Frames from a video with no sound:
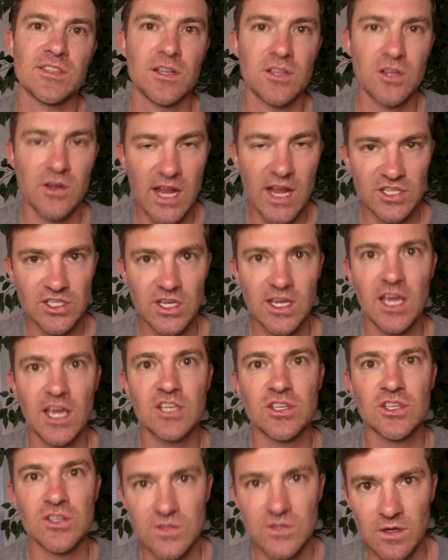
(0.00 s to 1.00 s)
on your
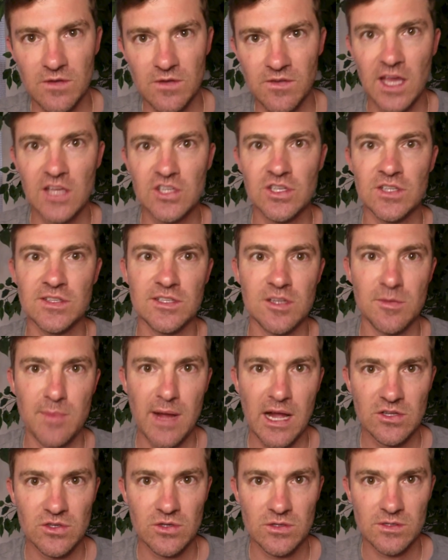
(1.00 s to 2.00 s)
education, your certifications, and your
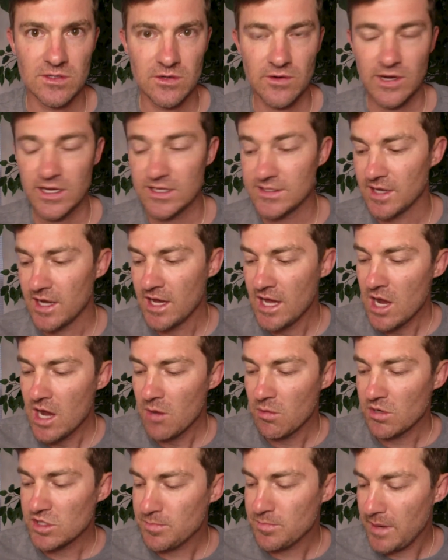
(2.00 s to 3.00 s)
bachelor's degrees.
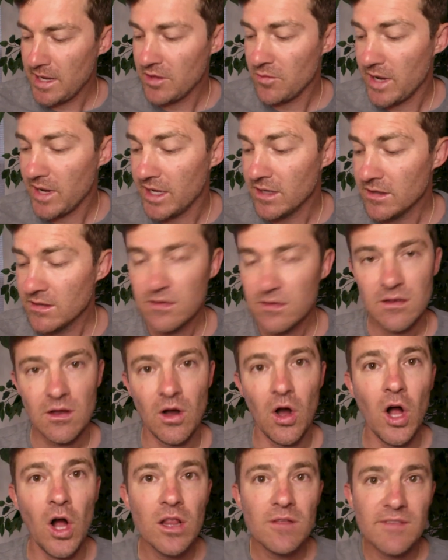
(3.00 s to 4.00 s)
Which, by the way,
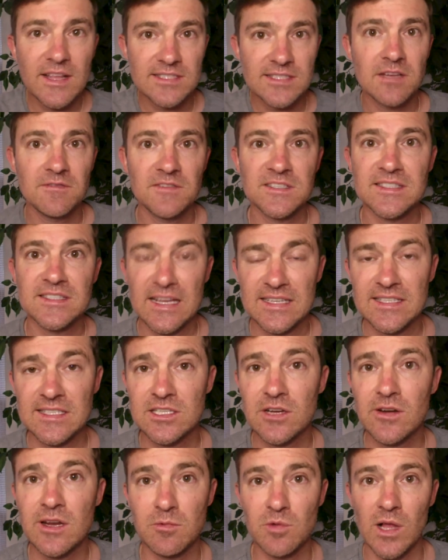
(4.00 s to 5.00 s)
all of that stuff is
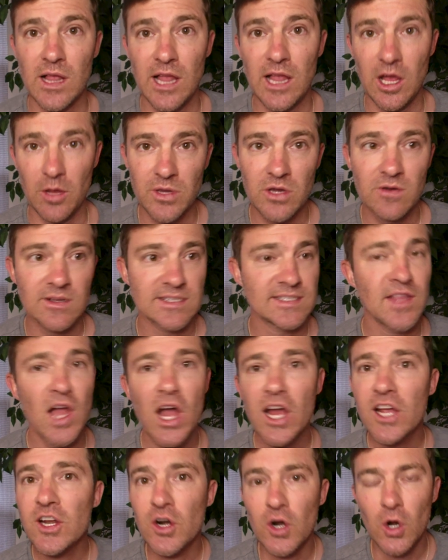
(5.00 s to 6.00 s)
necessary and will help you. It's
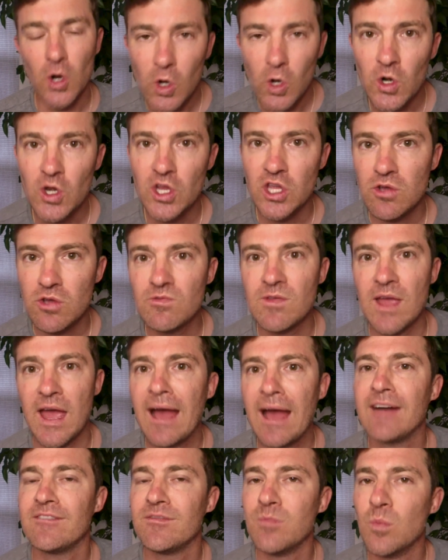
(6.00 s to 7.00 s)
not going to hurt you to
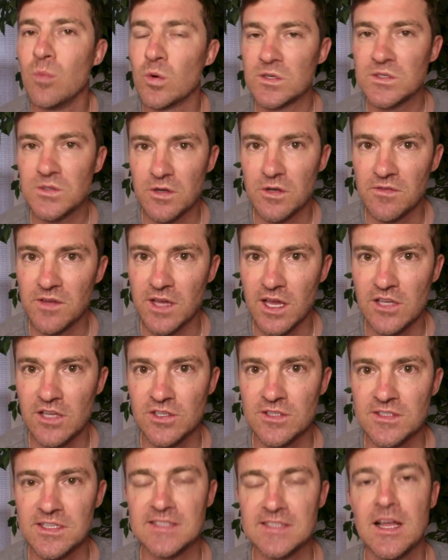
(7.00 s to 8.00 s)
have more
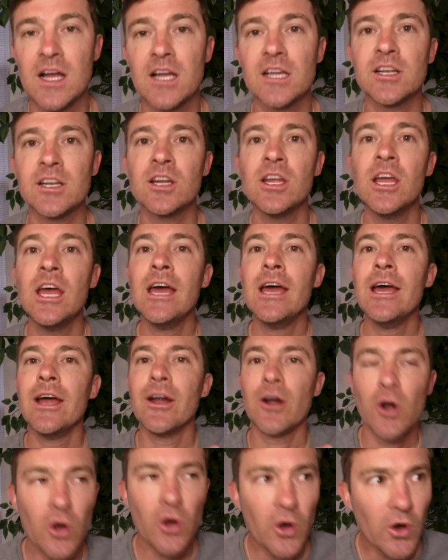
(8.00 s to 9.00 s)
certifications. It's not going to
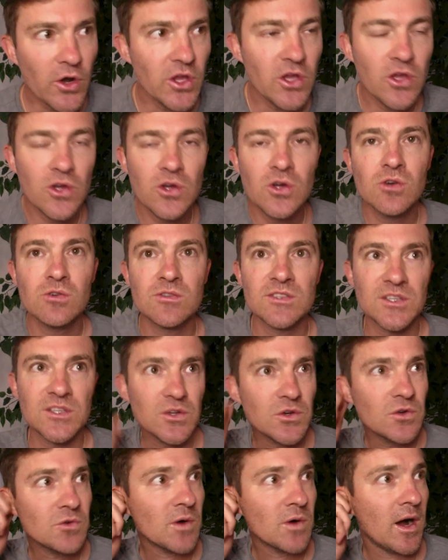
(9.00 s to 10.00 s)
hurt you
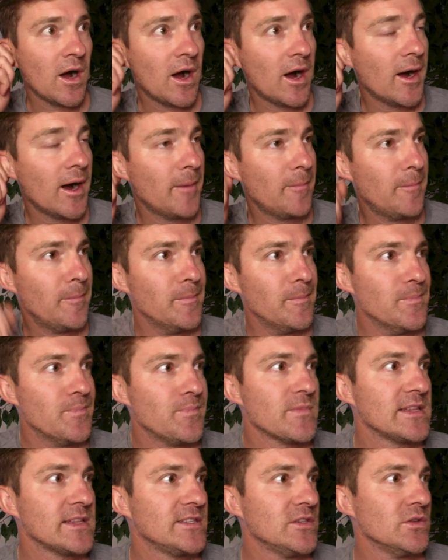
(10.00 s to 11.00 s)
to um,
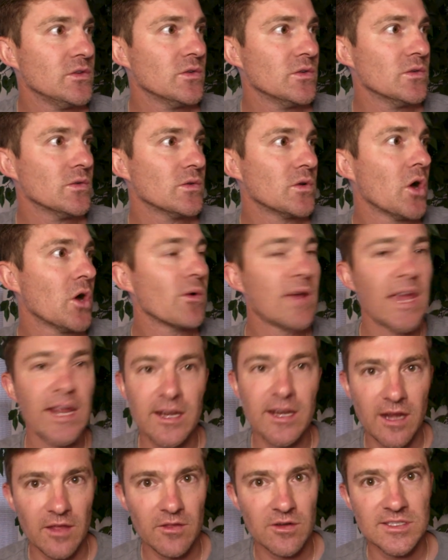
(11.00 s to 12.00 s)
to go get
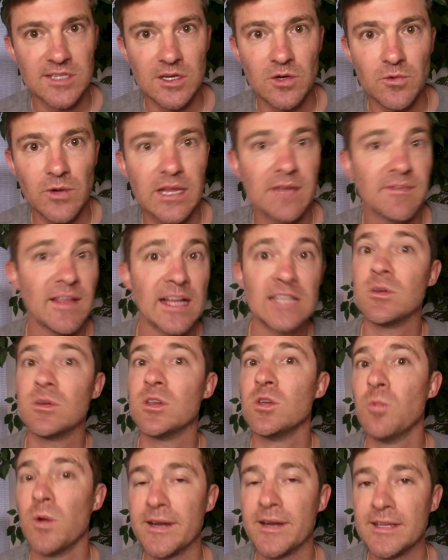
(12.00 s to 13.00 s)
another degree if that's what
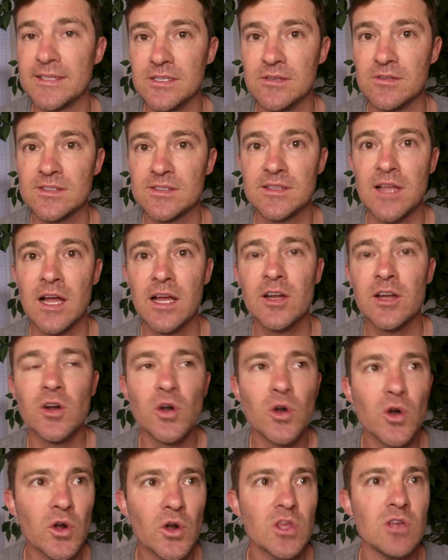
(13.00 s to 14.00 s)
you want to do. It's not going to
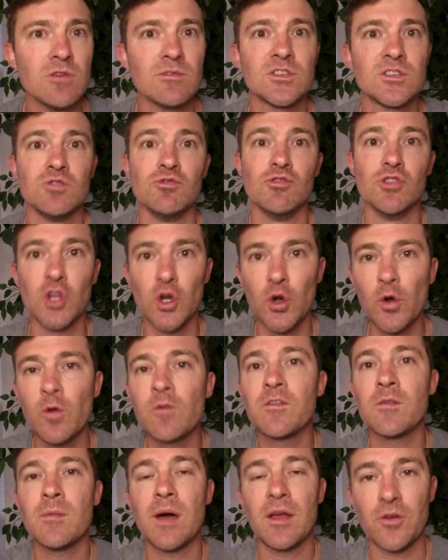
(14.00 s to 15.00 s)
hurt you to learn
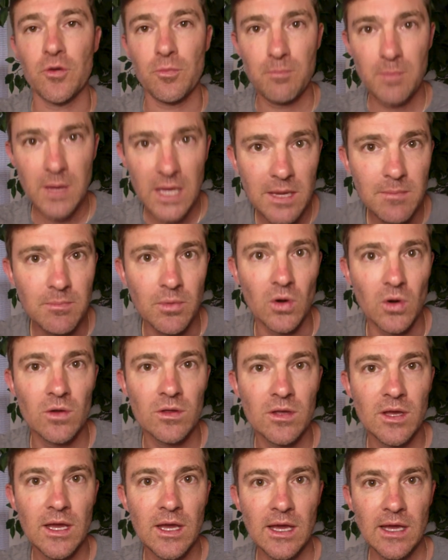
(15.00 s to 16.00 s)
from other
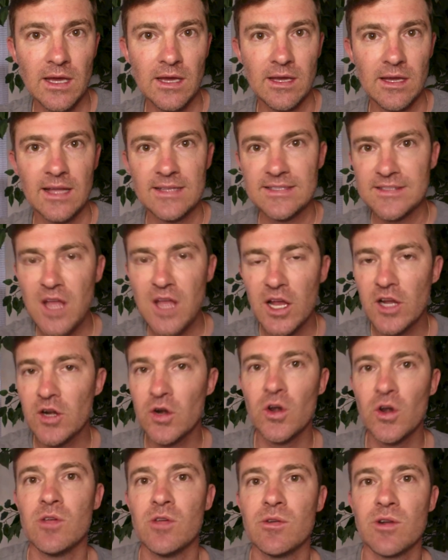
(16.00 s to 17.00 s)
people. It's not going to
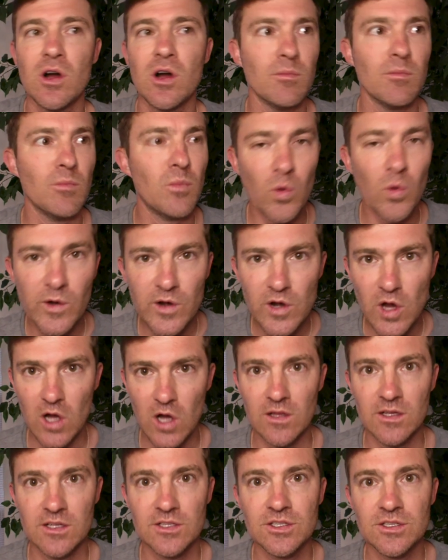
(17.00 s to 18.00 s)
hurt you at all. More
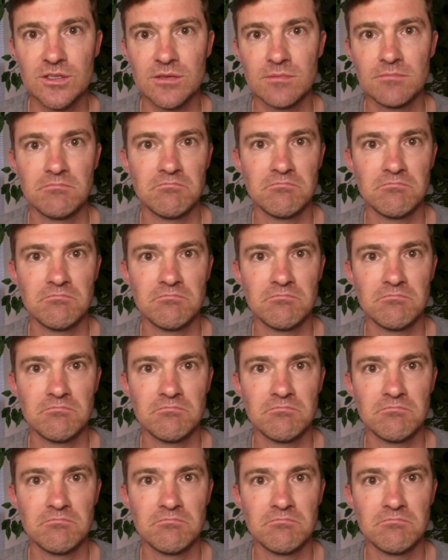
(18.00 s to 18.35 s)
knowledge